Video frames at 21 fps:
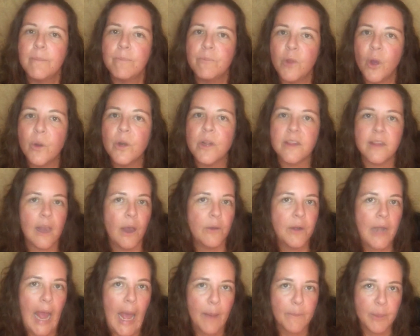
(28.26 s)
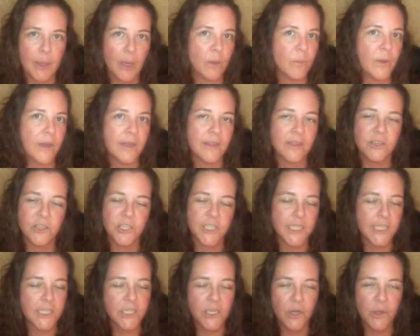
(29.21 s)
notice how unhappy I was. And she
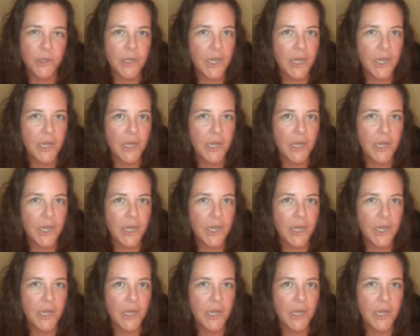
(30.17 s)
said, you know,